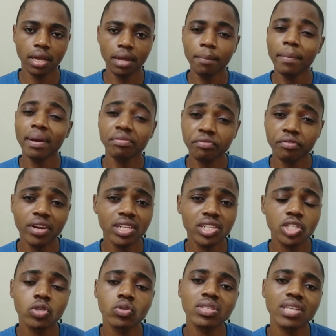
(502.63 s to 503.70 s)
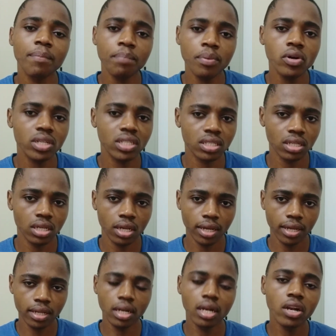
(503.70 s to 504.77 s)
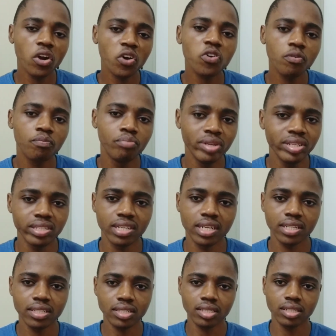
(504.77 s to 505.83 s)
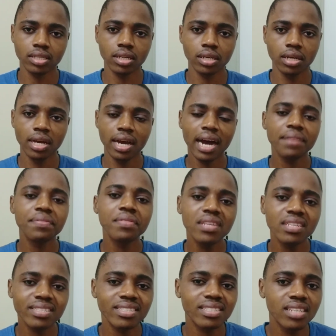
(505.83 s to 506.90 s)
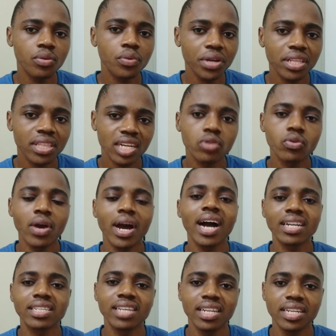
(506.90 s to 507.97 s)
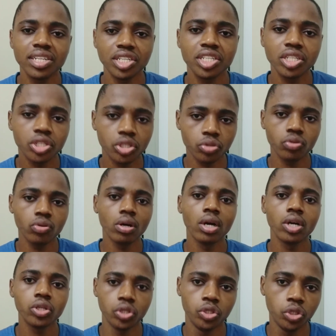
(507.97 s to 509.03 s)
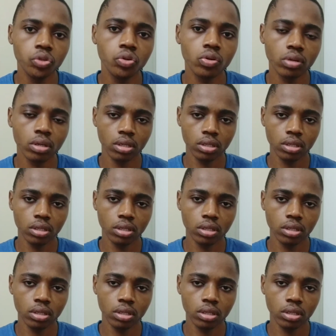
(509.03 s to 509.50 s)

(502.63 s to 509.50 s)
my friends, to support the local business. And this is the way that we actually need to do.